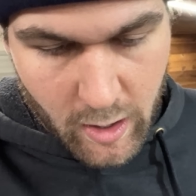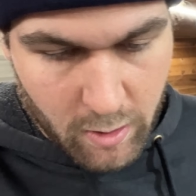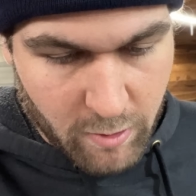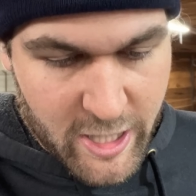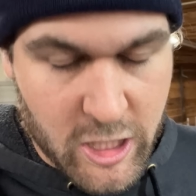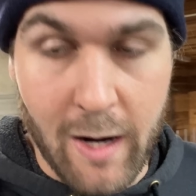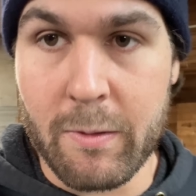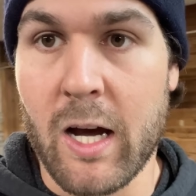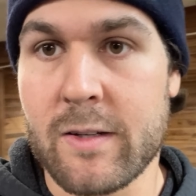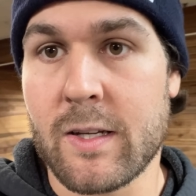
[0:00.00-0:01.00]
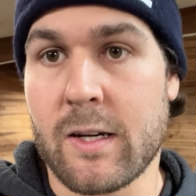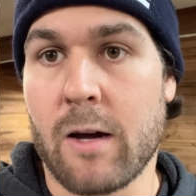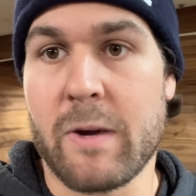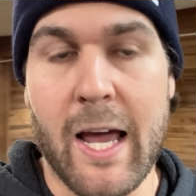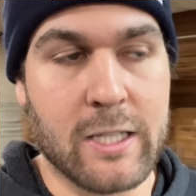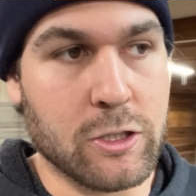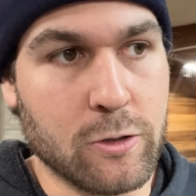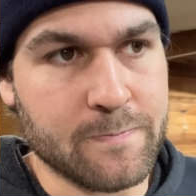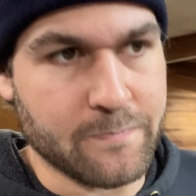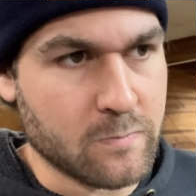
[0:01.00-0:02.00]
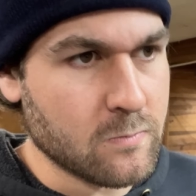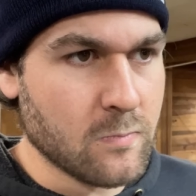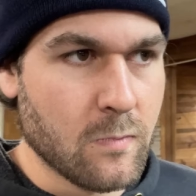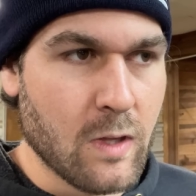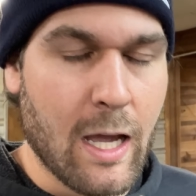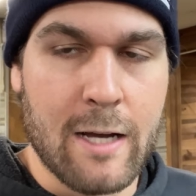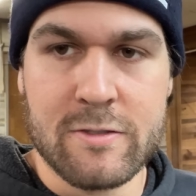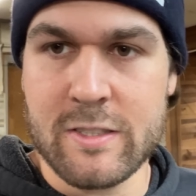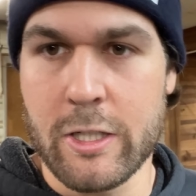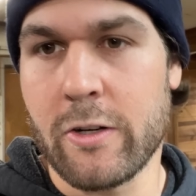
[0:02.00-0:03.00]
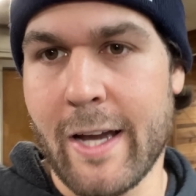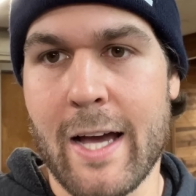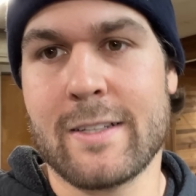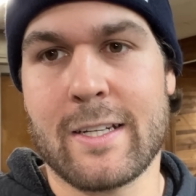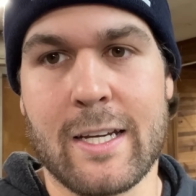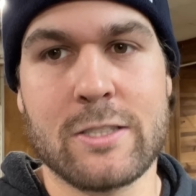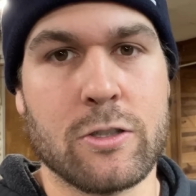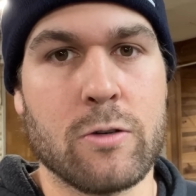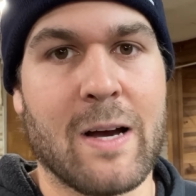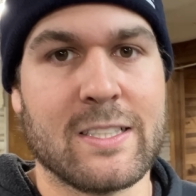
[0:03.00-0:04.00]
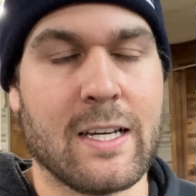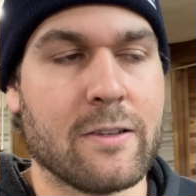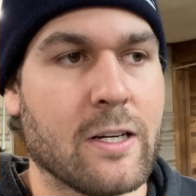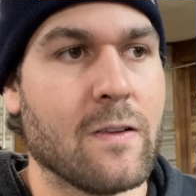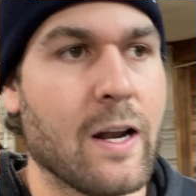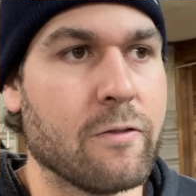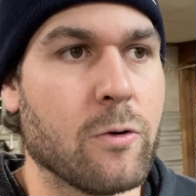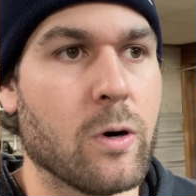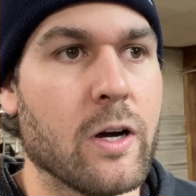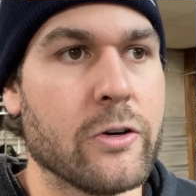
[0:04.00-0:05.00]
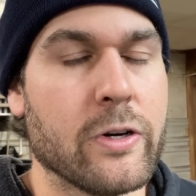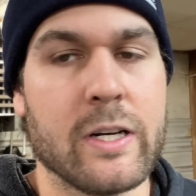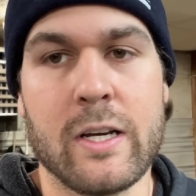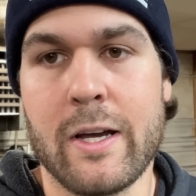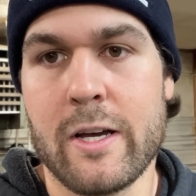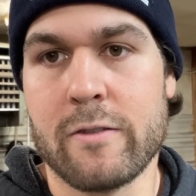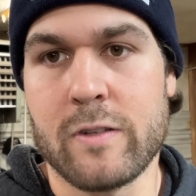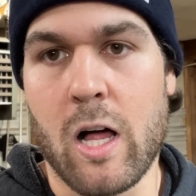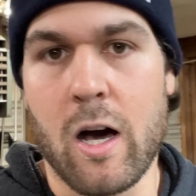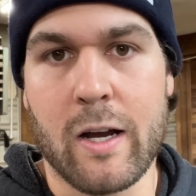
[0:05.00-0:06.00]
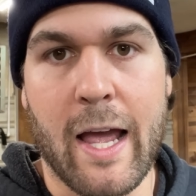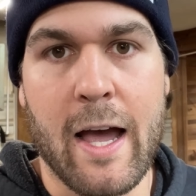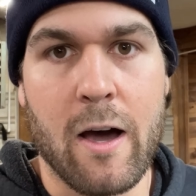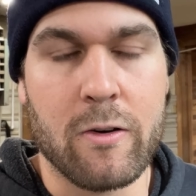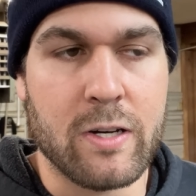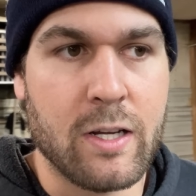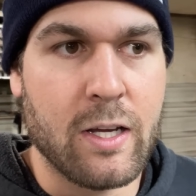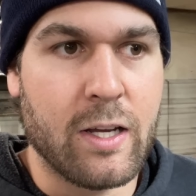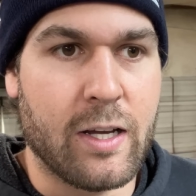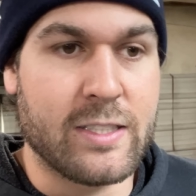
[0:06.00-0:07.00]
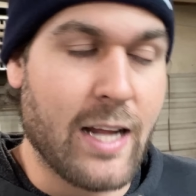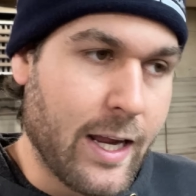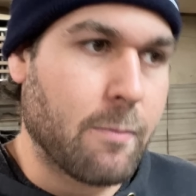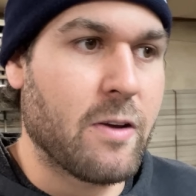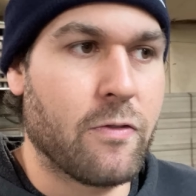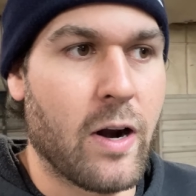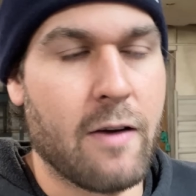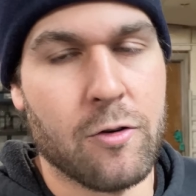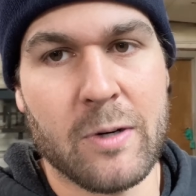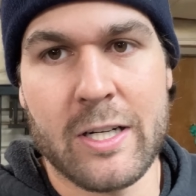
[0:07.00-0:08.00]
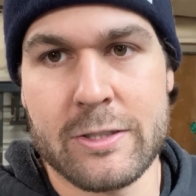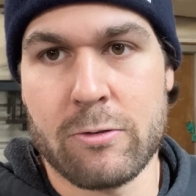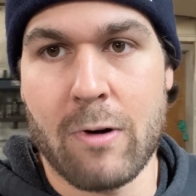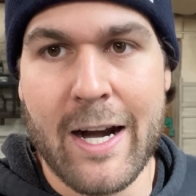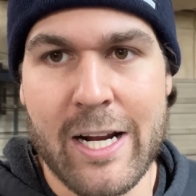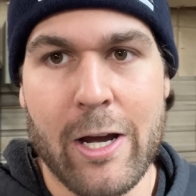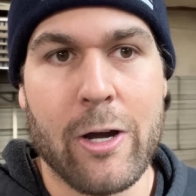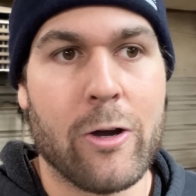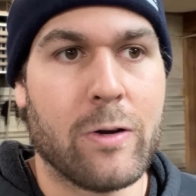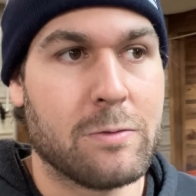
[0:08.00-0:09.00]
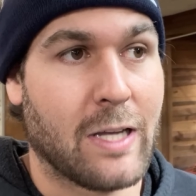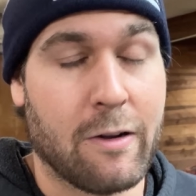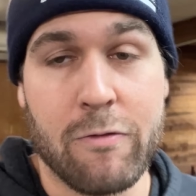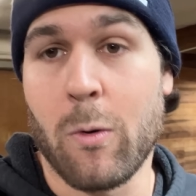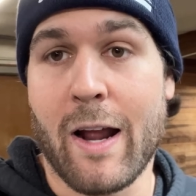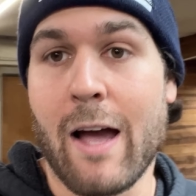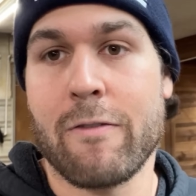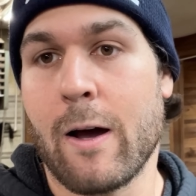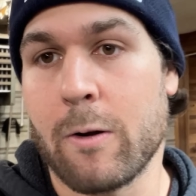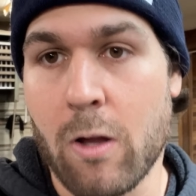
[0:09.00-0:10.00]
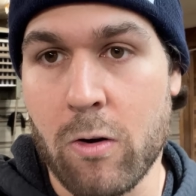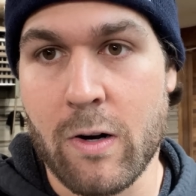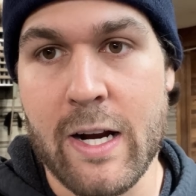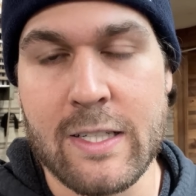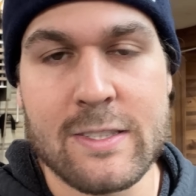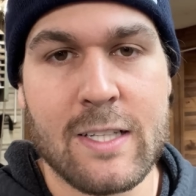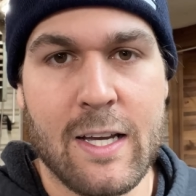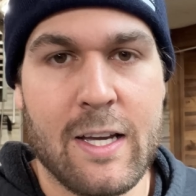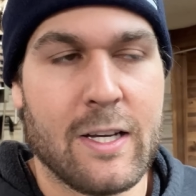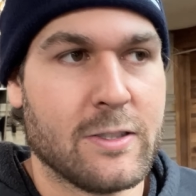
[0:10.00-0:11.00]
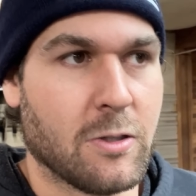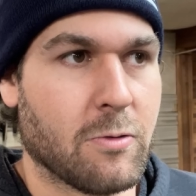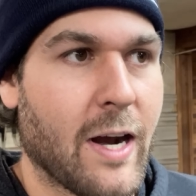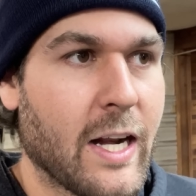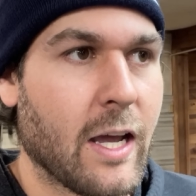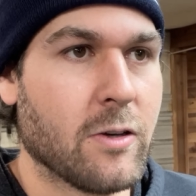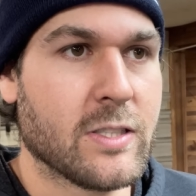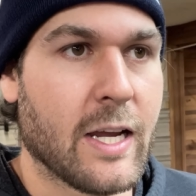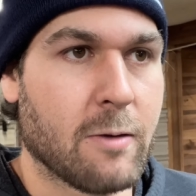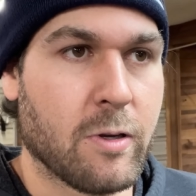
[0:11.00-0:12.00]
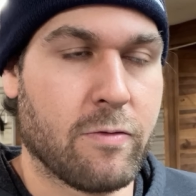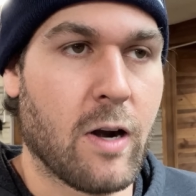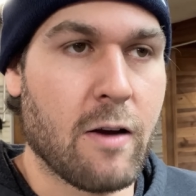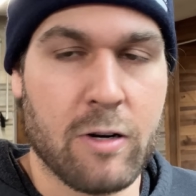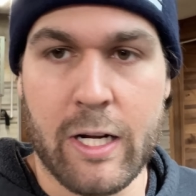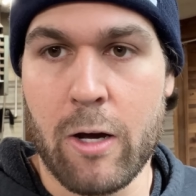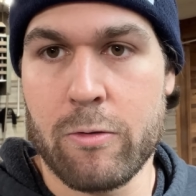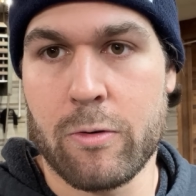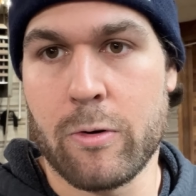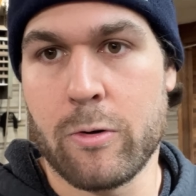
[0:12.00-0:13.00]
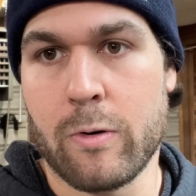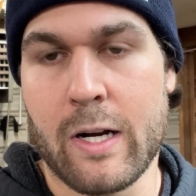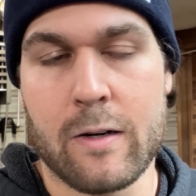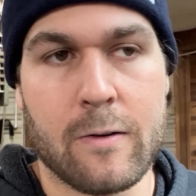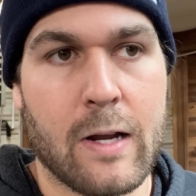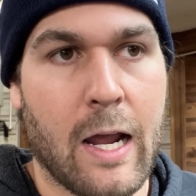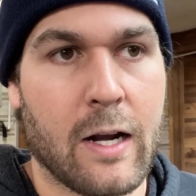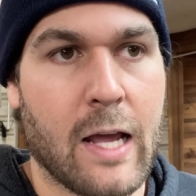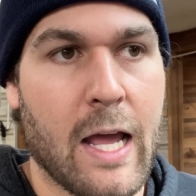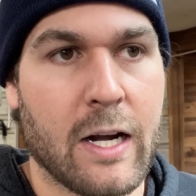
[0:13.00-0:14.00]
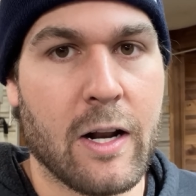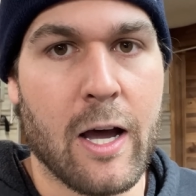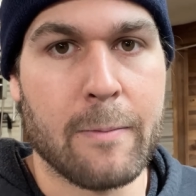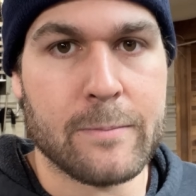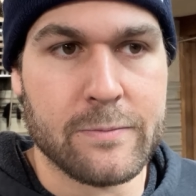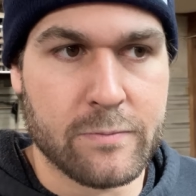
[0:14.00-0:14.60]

race shop content coming at you. I've still got to get you my South Carolina 400 vlog out. It's taken me forever because the radio, it was like a 4.5 hour long race. So the radio is taking me forever to go through and edit up